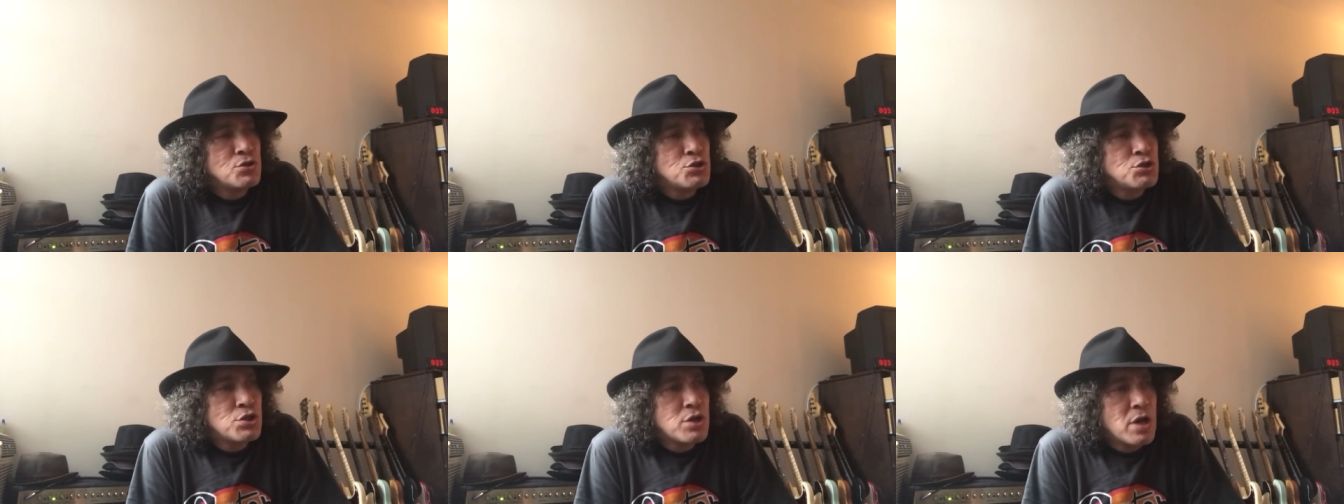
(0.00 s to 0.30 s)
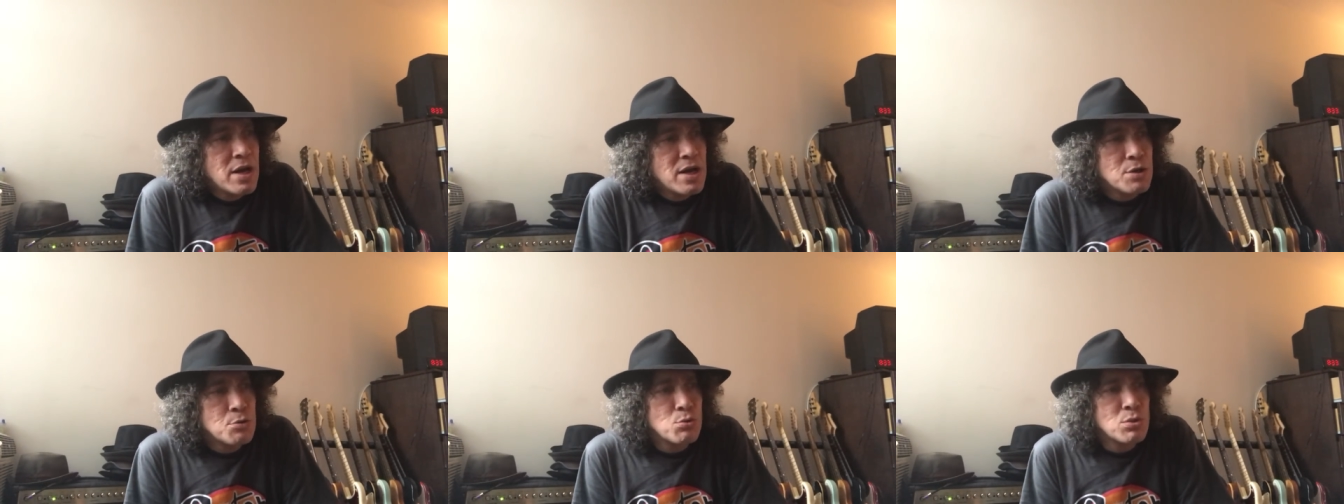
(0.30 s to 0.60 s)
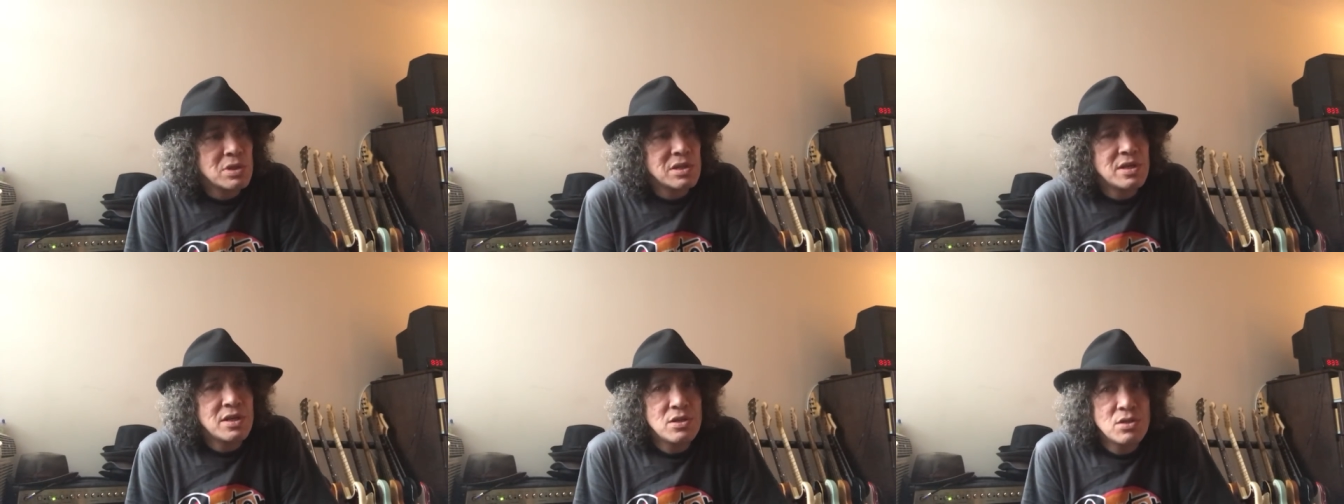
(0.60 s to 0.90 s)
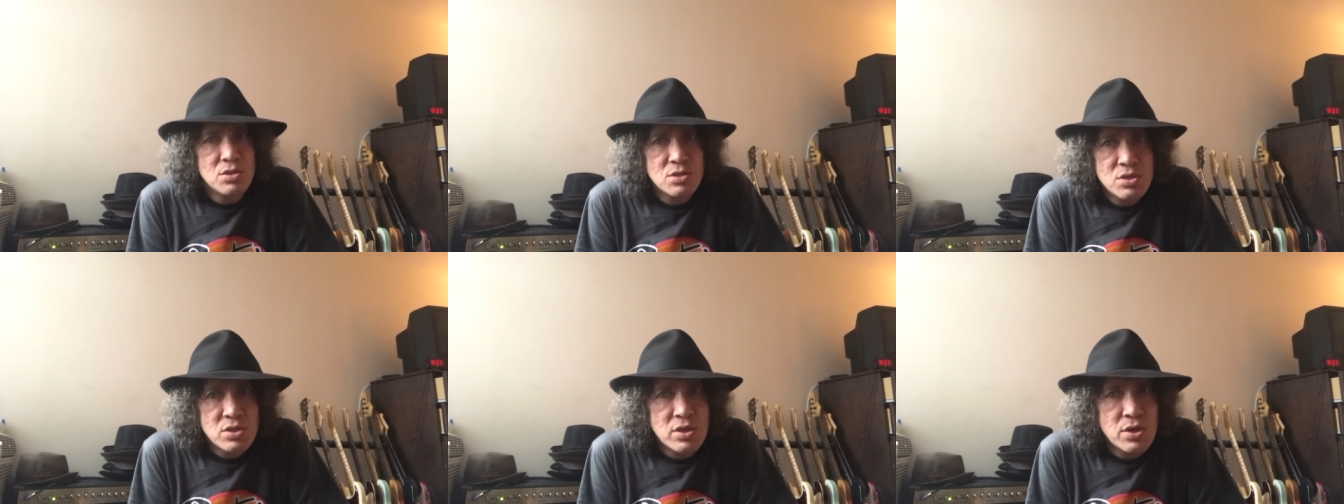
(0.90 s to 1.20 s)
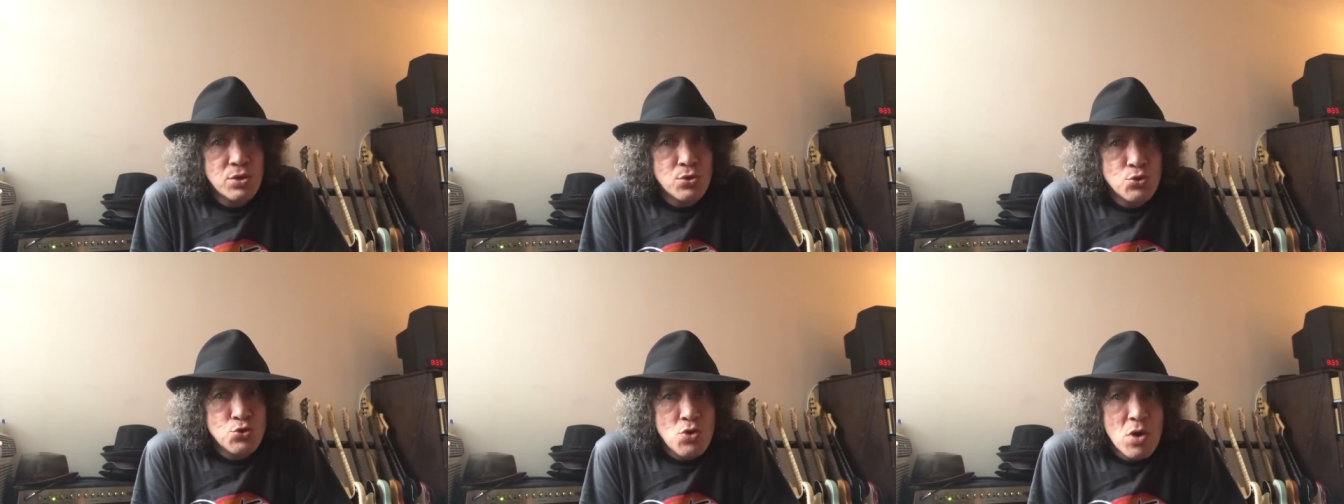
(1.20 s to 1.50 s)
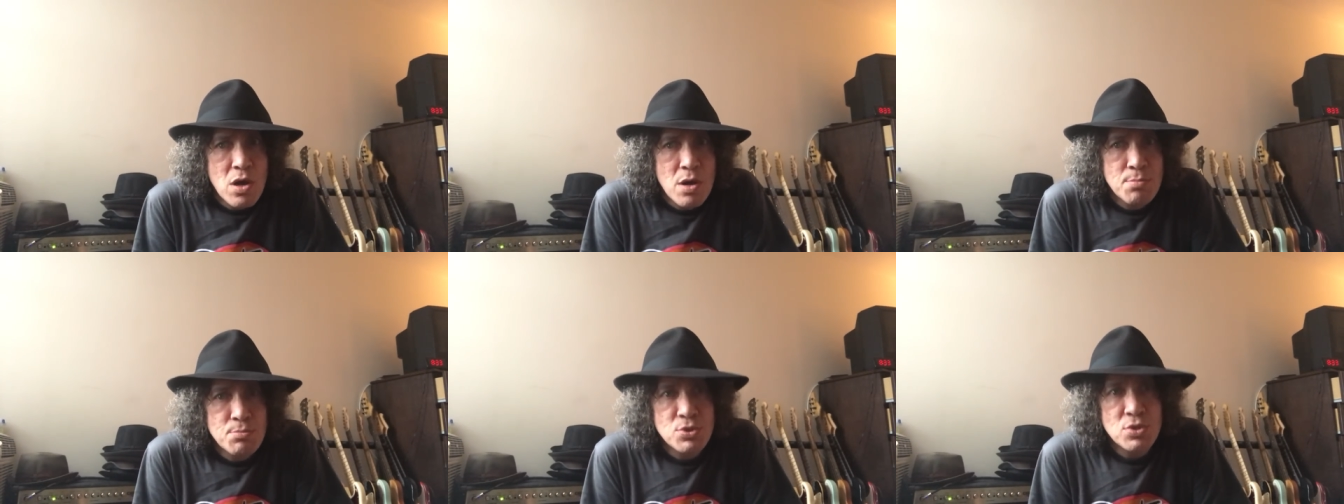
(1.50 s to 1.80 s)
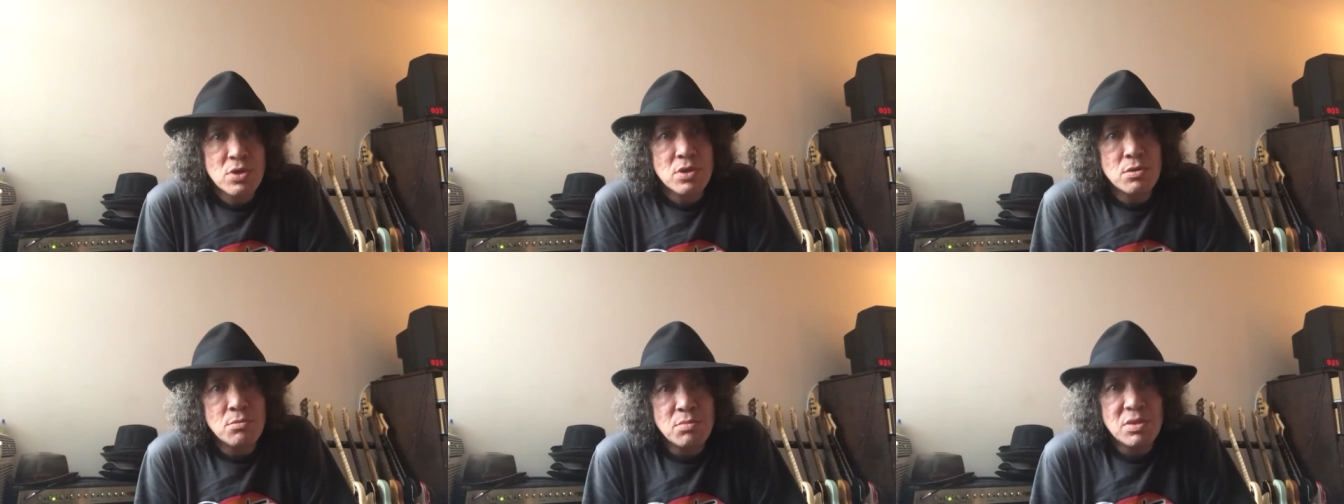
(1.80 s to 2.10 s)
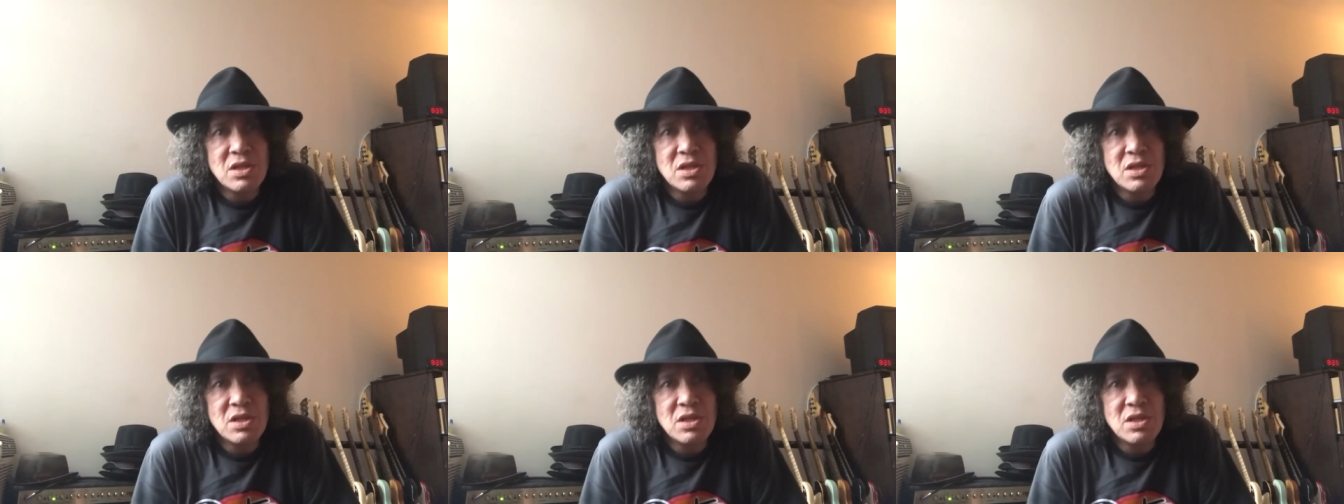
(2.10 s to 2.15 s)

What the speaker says: Generally, the teardrops can